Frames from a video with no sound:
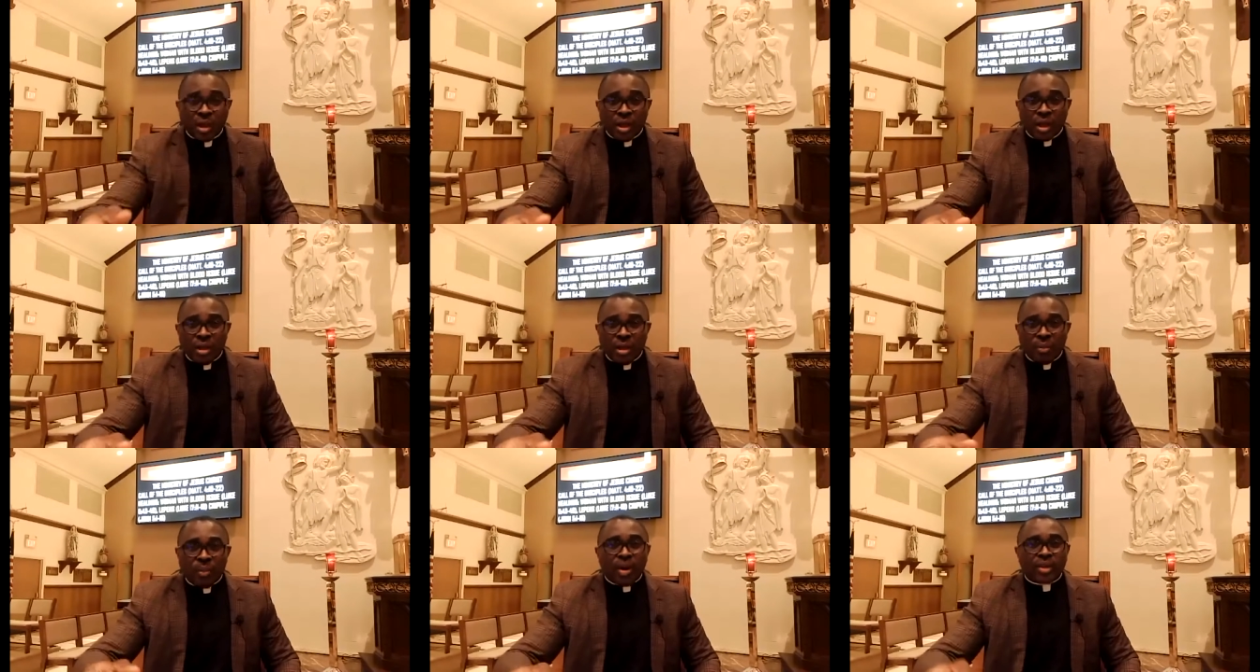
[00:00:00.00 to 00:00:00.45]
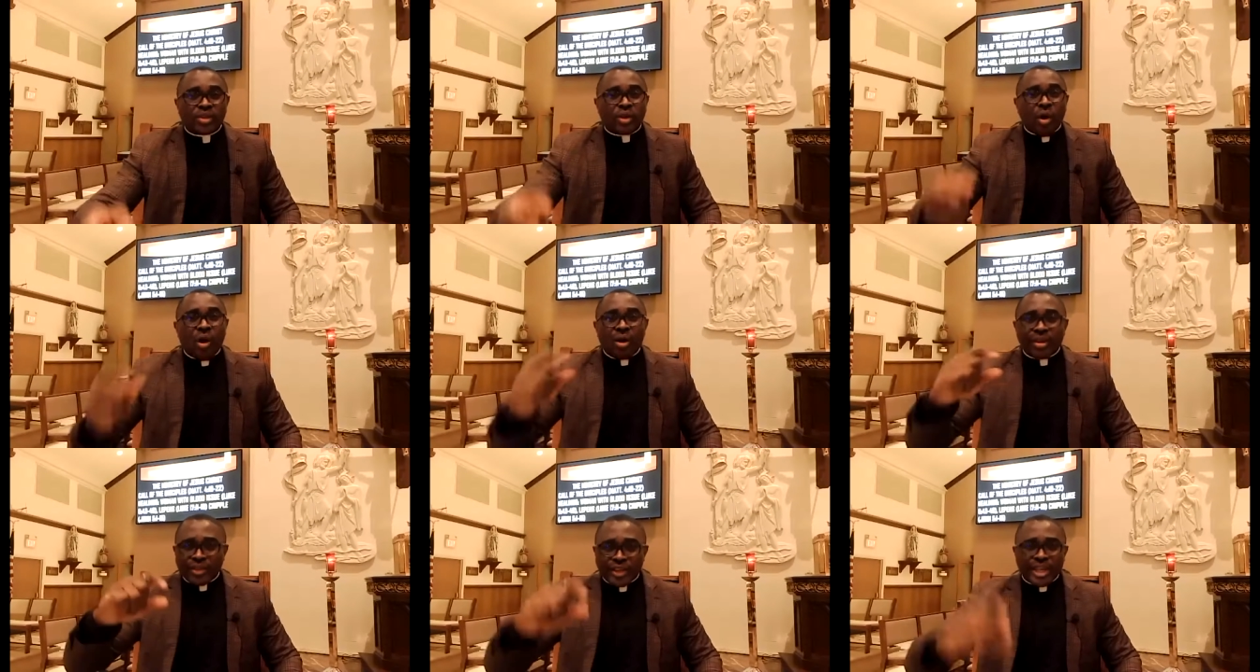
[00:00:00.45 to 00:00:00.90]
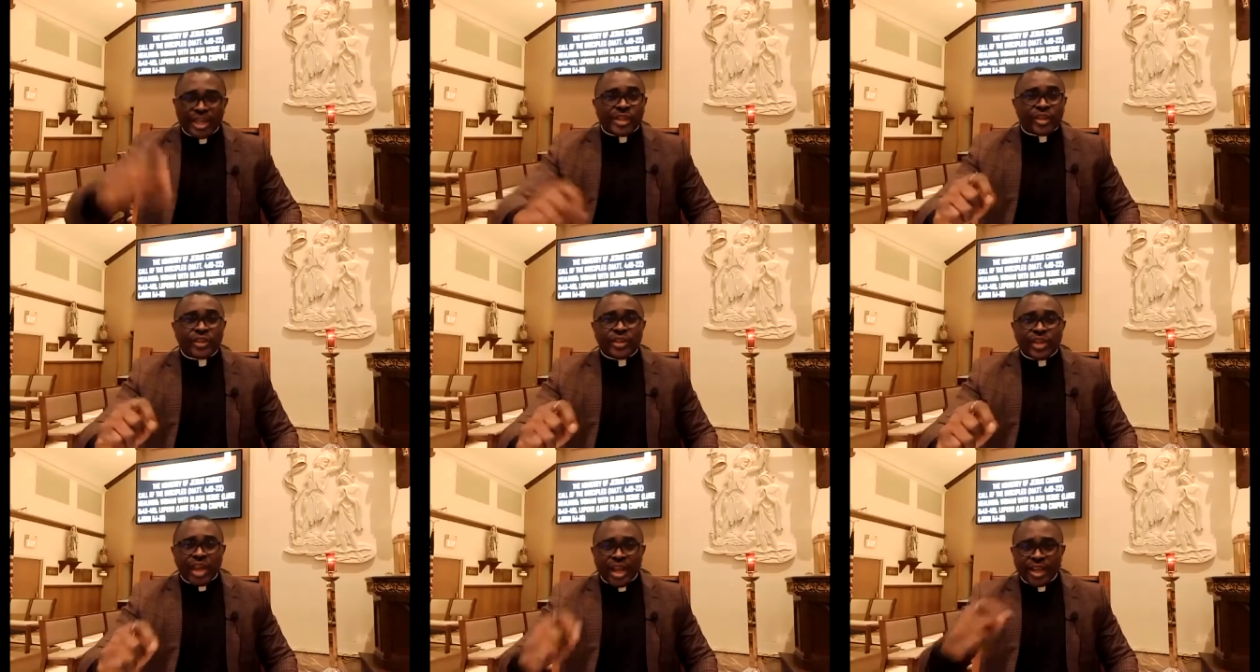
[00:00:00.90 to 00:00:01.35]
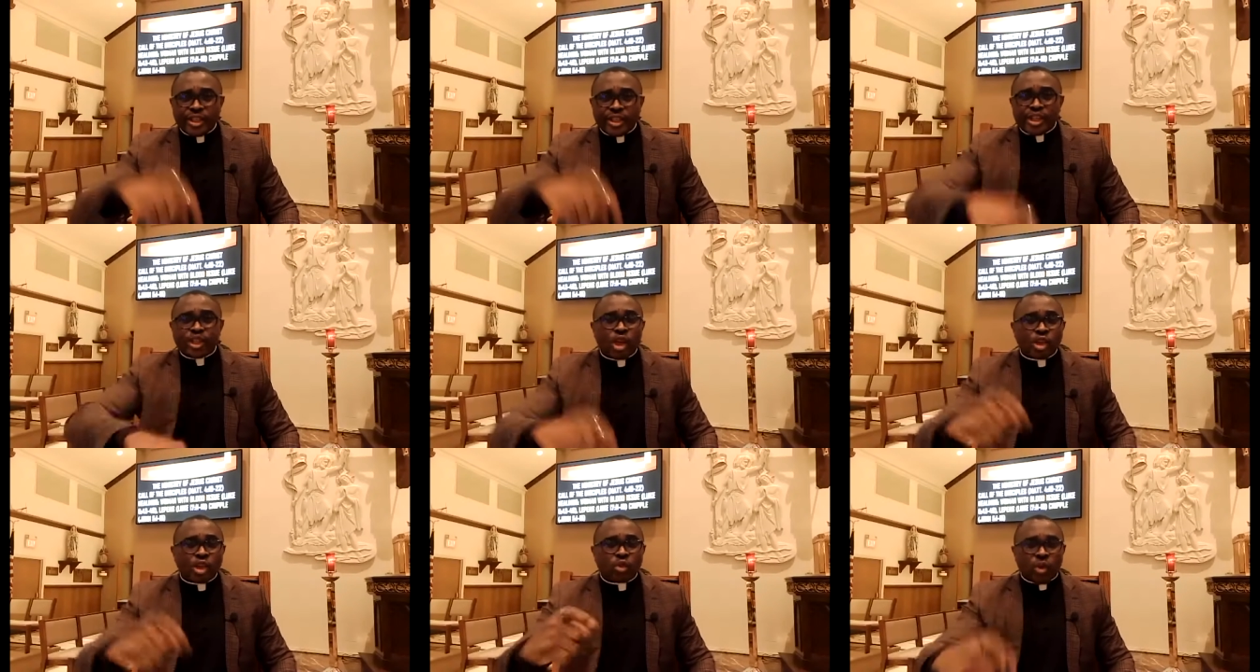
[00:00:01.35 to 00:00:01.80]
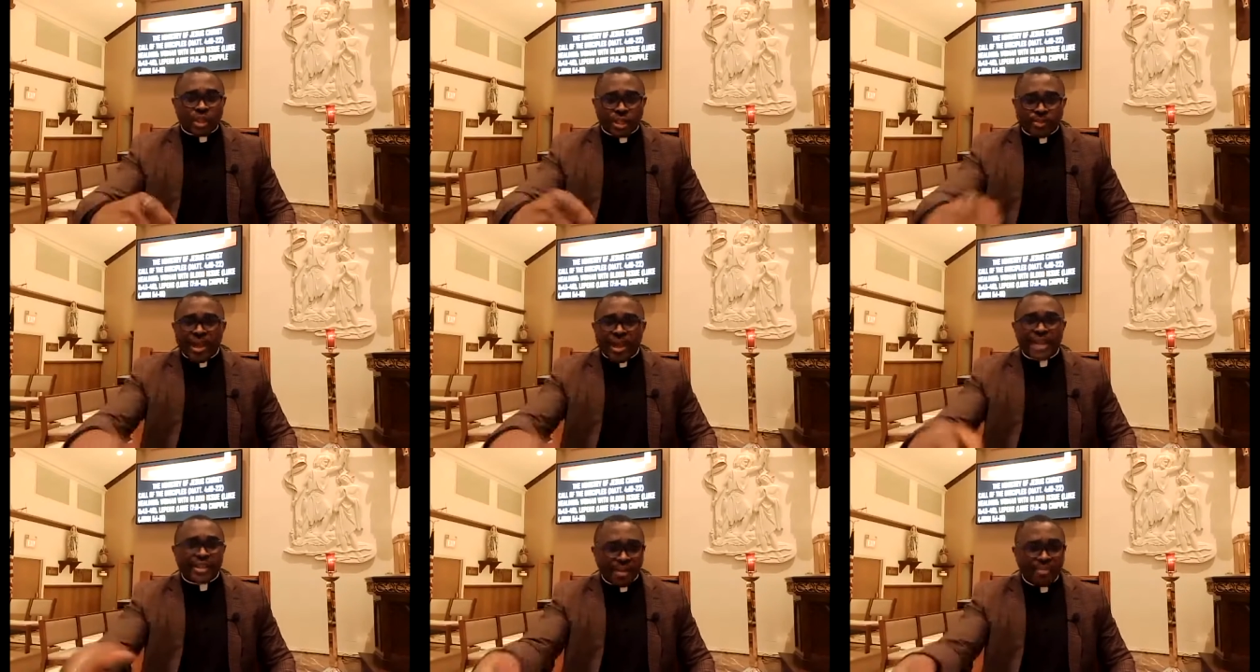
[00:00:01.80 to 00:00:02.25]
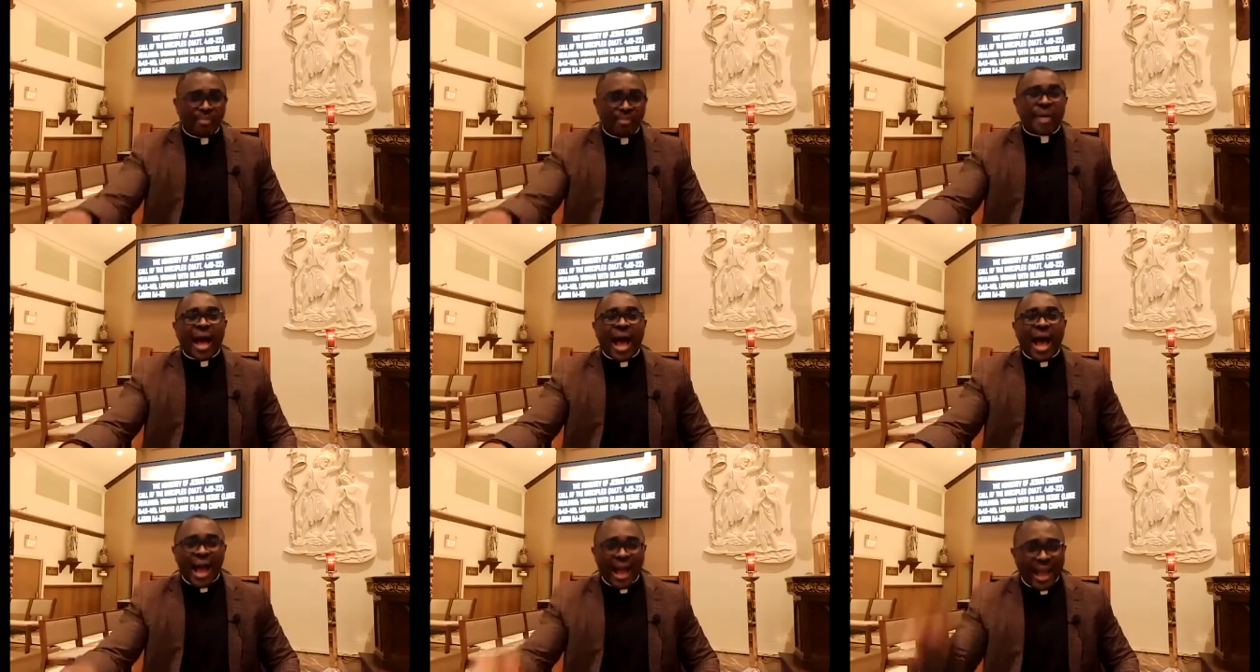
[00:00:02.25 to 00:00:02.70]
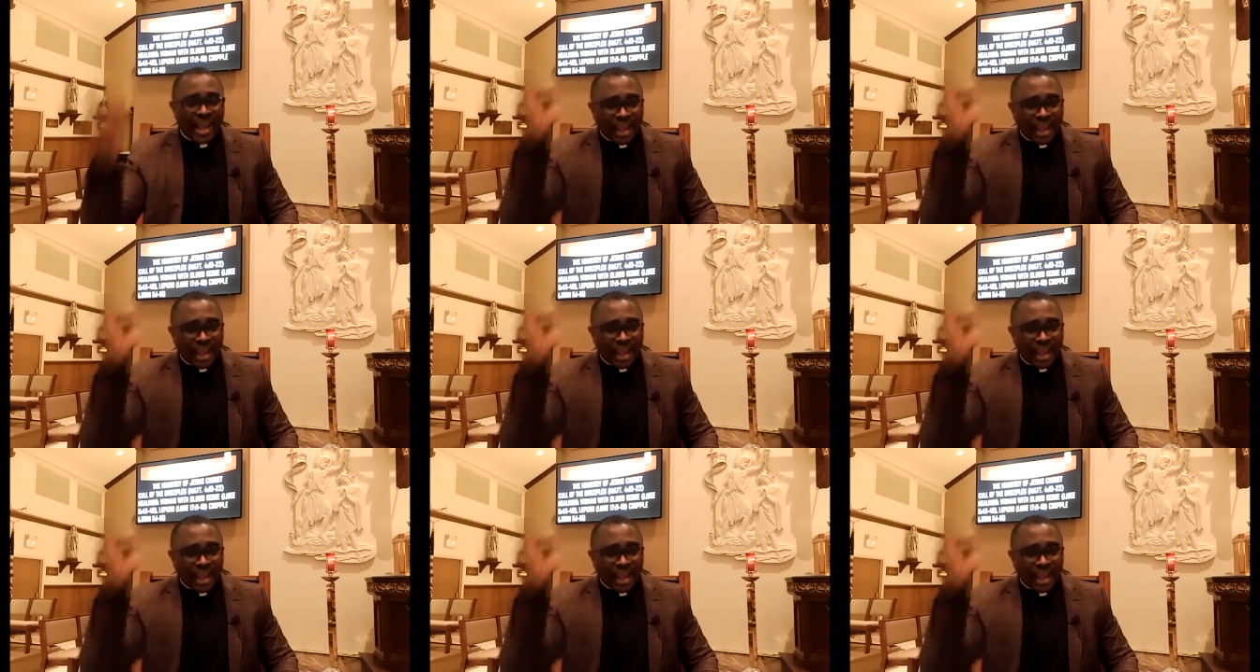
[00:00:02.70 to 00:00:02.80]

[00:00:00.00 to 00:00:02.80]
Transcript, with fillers: But on this day, Jesus was passing by.